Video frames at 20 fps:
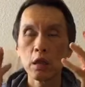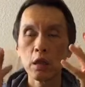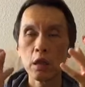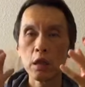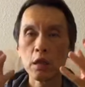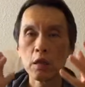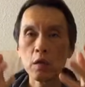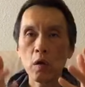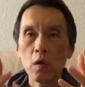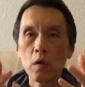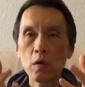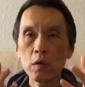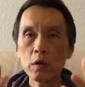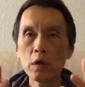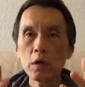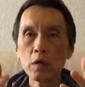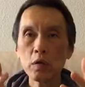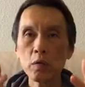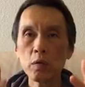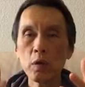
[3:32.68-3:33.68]
in
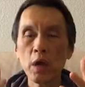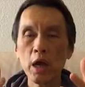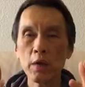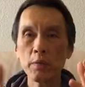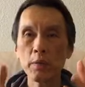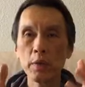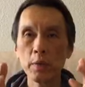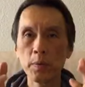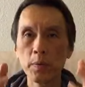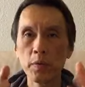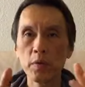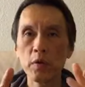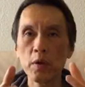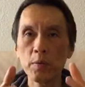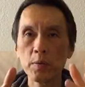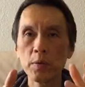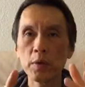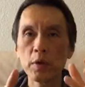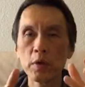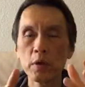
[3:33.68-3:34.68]
order to have a
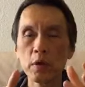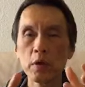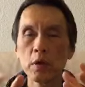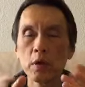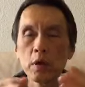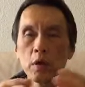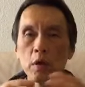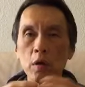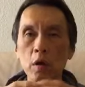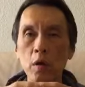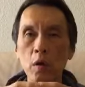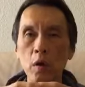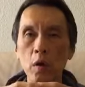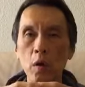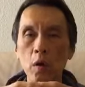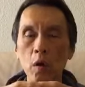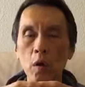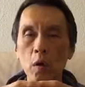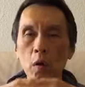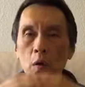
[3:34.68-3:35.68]
proper
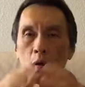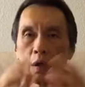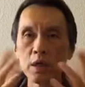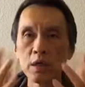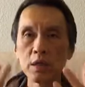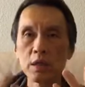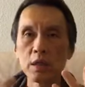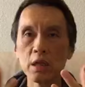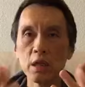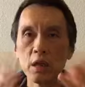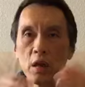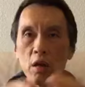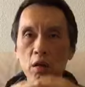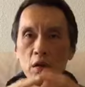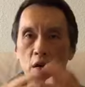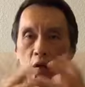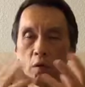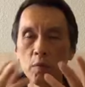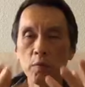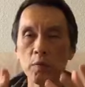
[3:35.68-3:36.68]
holistic or
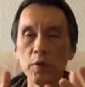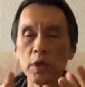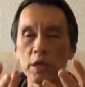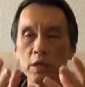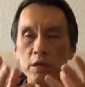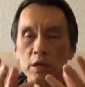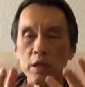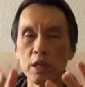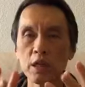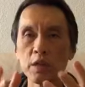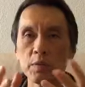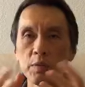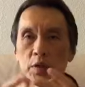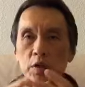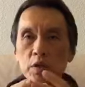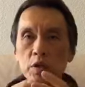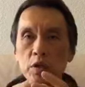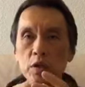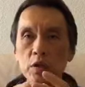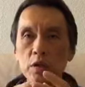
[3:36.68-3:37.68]
complete
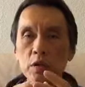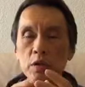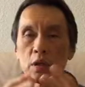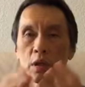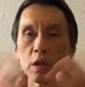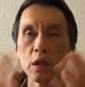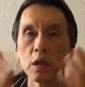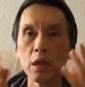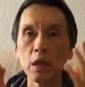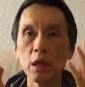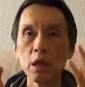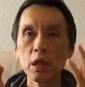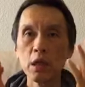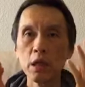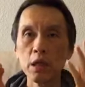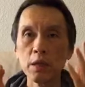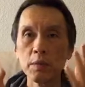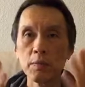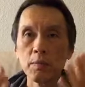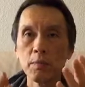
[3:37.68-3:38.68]
transmissions,
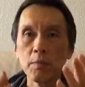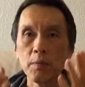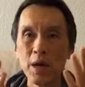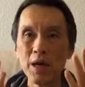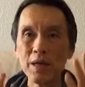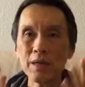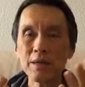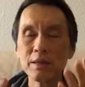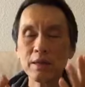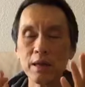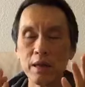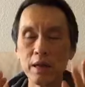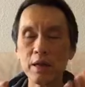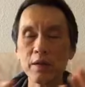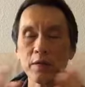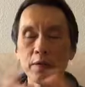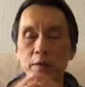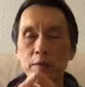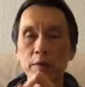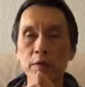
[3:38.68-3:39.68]
it must
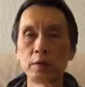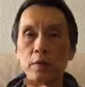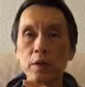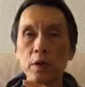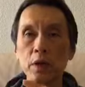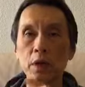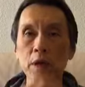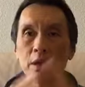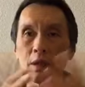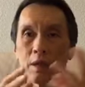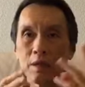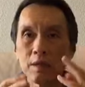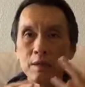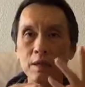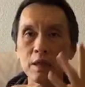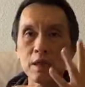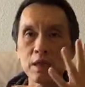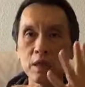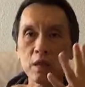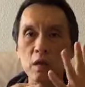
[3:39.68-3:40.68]
have the
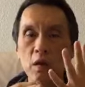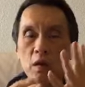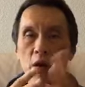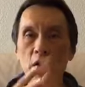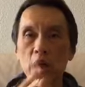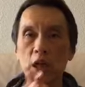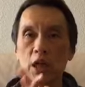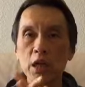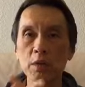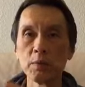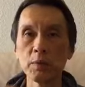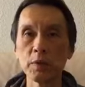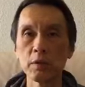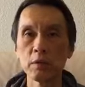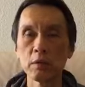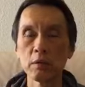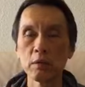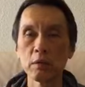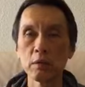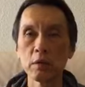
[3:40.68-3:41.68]
sixth core element
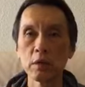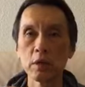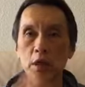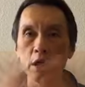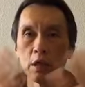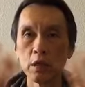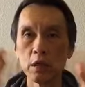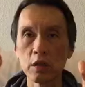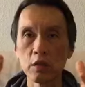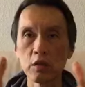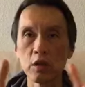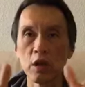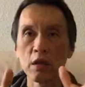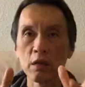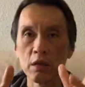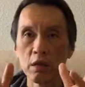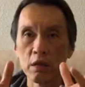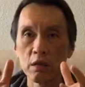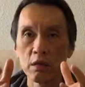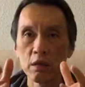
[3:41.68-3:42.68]
in the
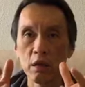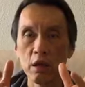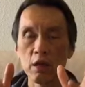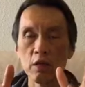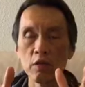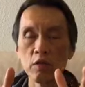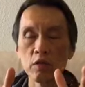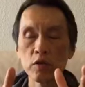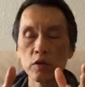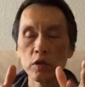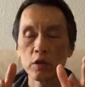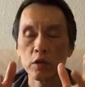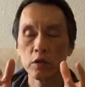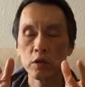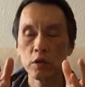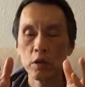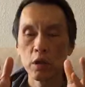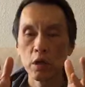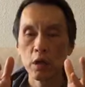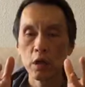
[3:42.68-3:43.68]
Chinese
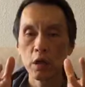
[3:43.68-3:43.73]
ancient